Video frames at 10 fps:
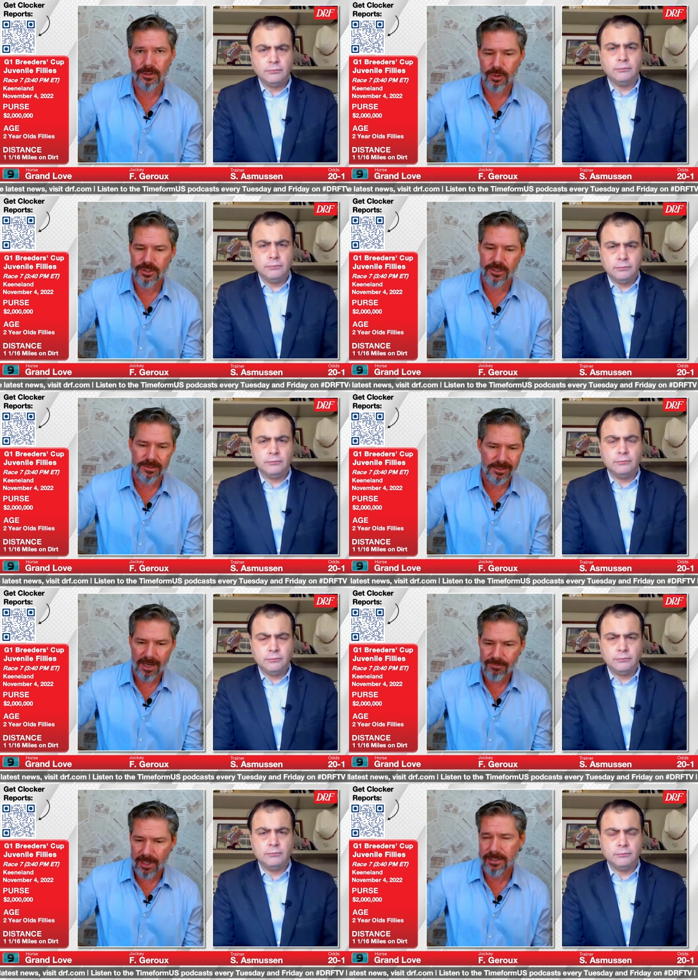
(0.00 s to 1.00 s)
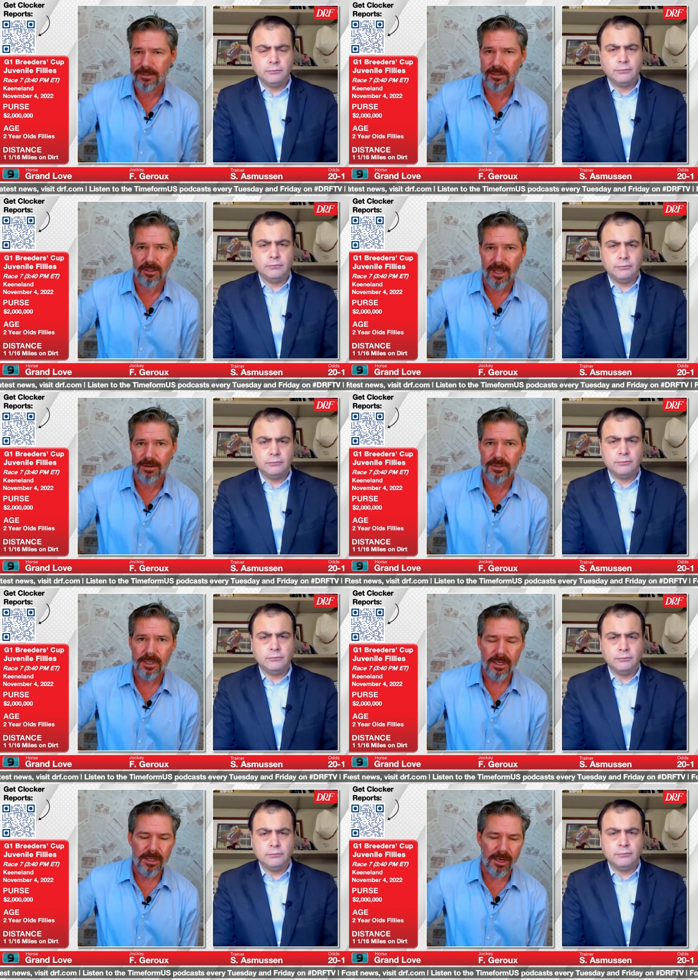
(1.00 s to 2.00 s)
Speaker 1: stretch. She just didn't have anything left.
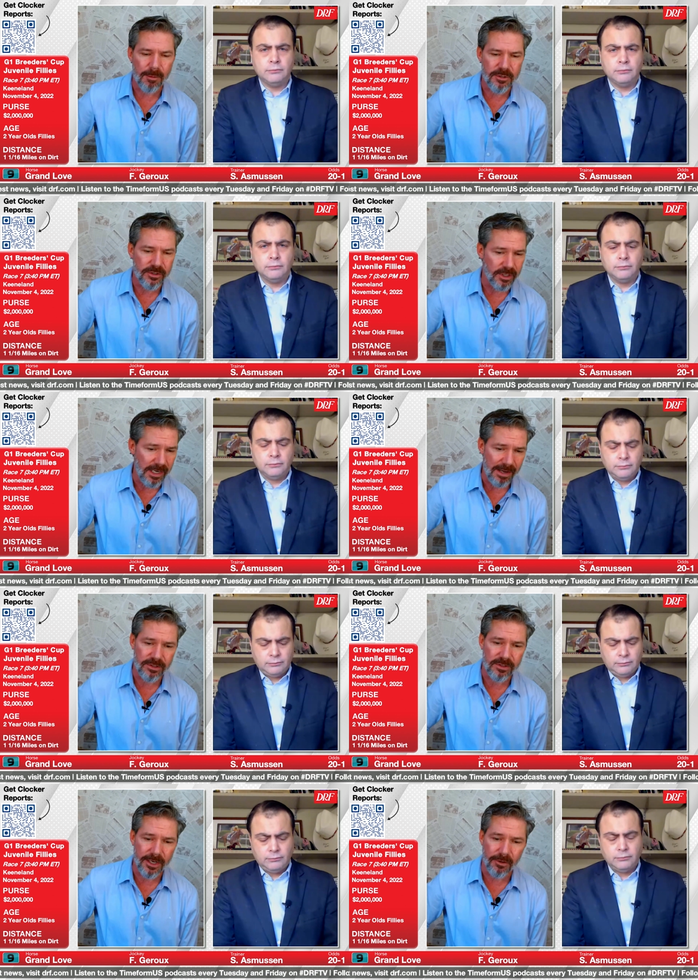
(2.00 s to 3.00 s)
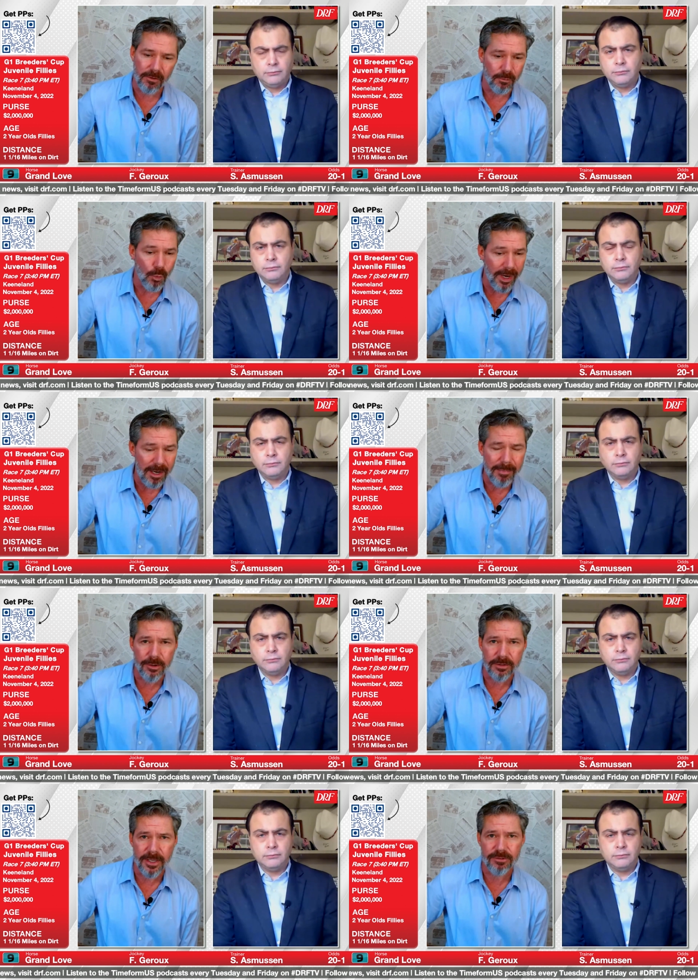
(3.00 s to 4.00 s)
Um, she's going to have to settle way better
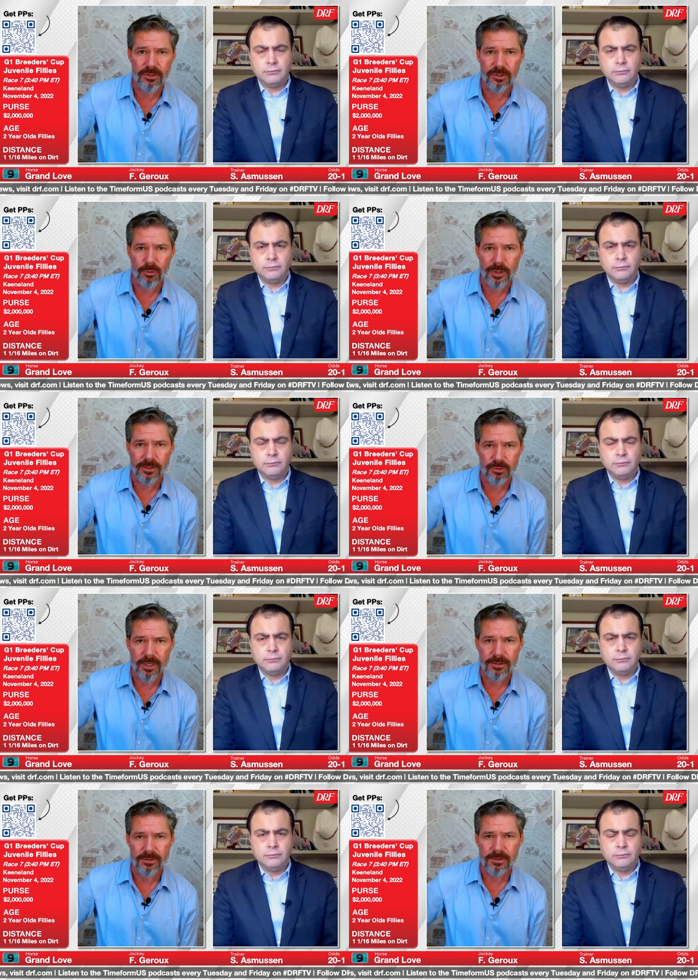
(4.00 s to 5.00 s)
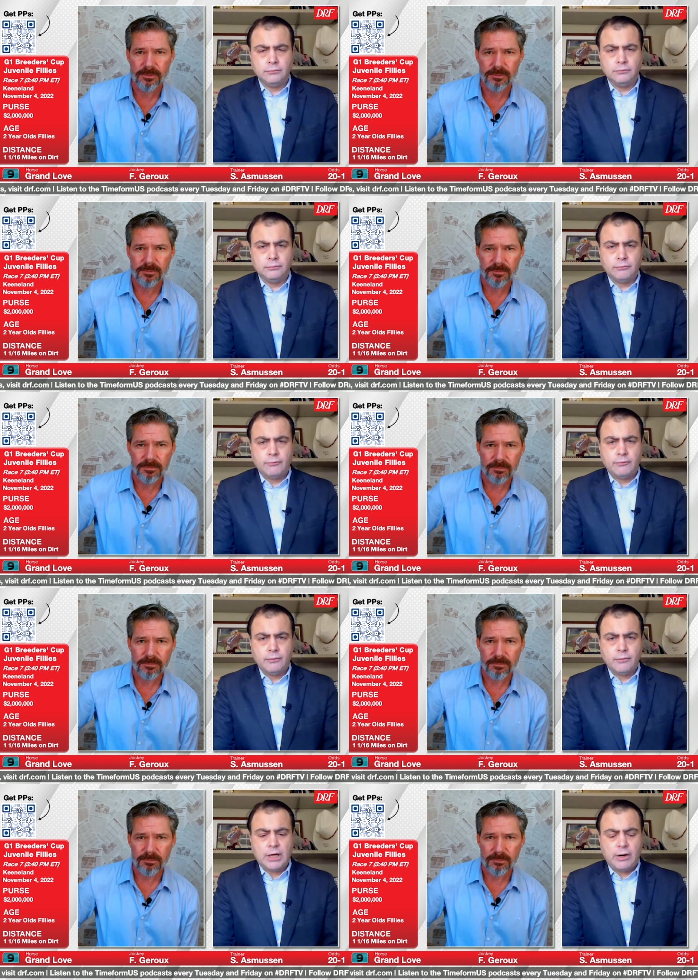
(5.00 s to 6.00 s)
than that if she's going to win this race.
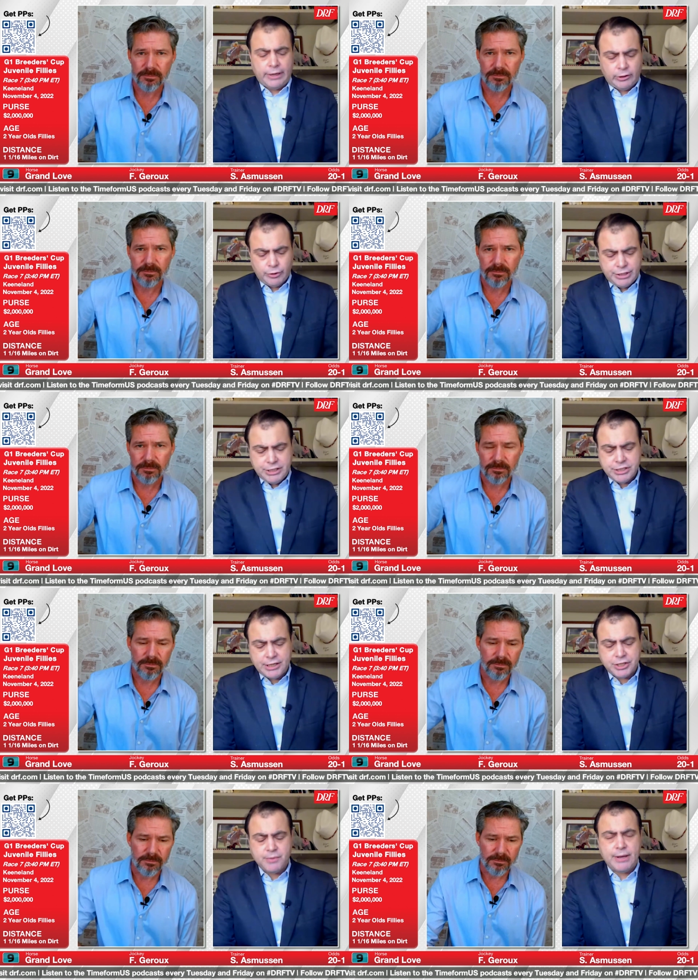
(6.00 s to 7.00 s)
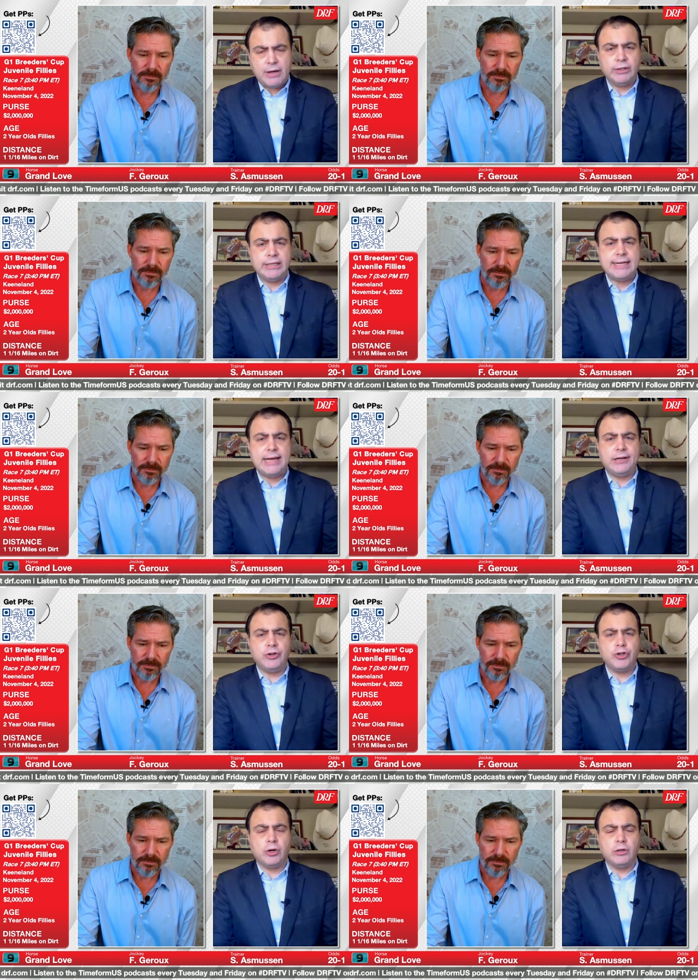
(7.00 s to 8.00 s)
Speaker 2: Irad Ortiz takes them out on the
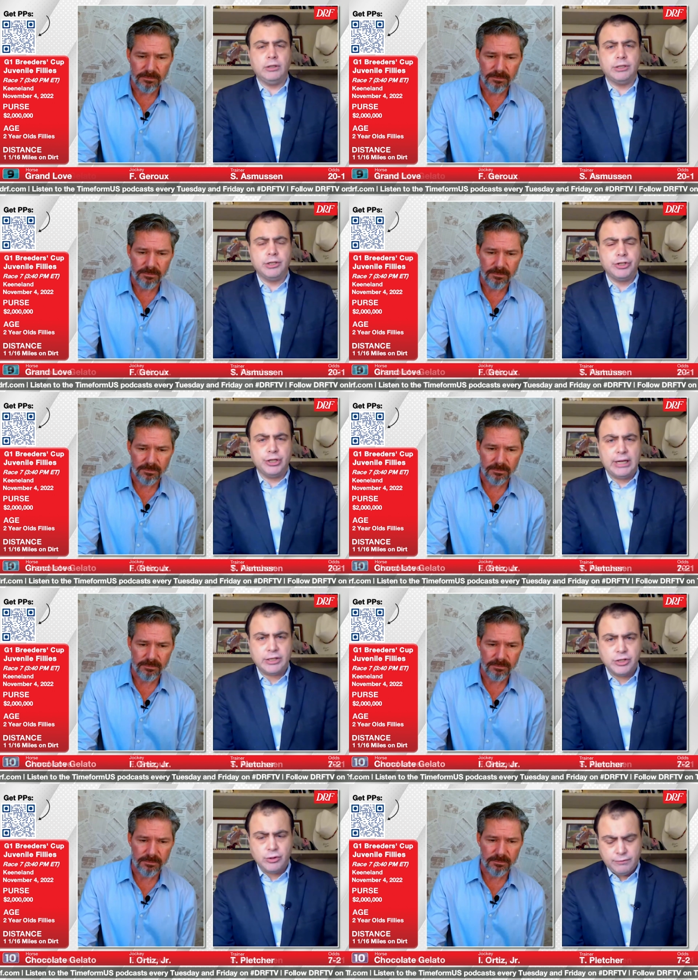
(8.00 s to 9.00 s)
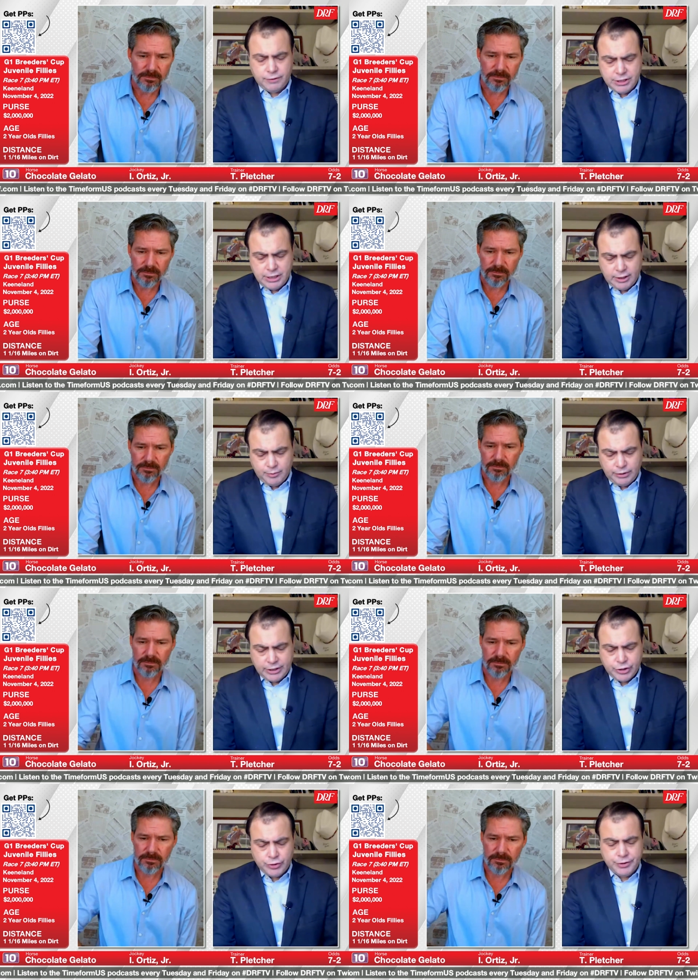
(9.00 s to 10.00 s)
10. Chocolate gelato for Todd
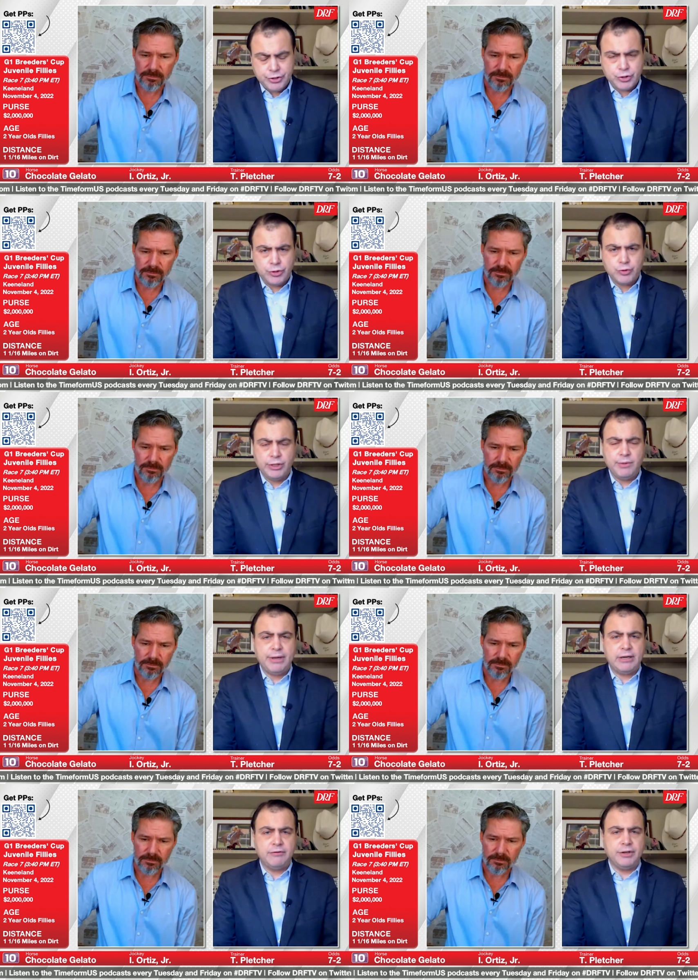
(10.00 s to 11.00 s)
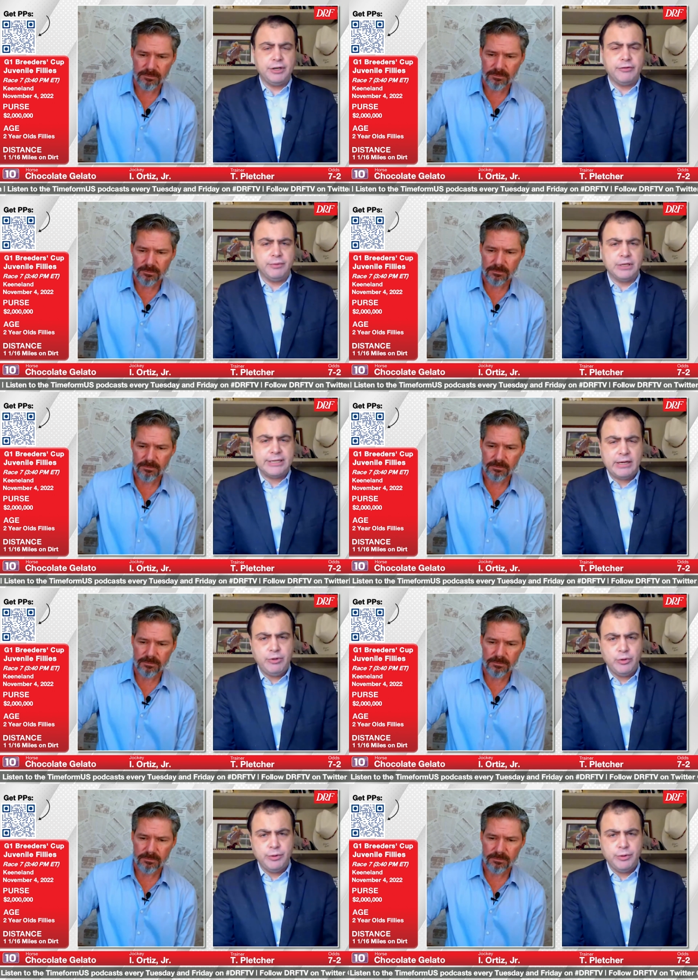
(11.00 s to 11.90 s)
Pletcher. This horse really benefited from the debut